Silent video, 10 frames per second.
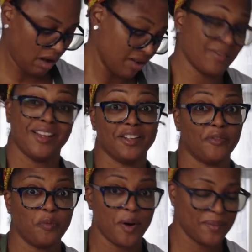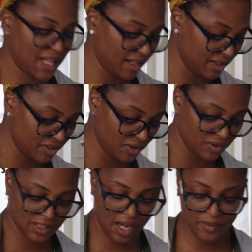Also, I love warm salad, so
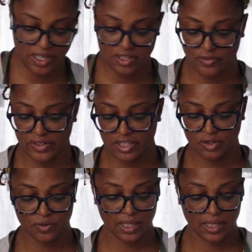it's a combination of these two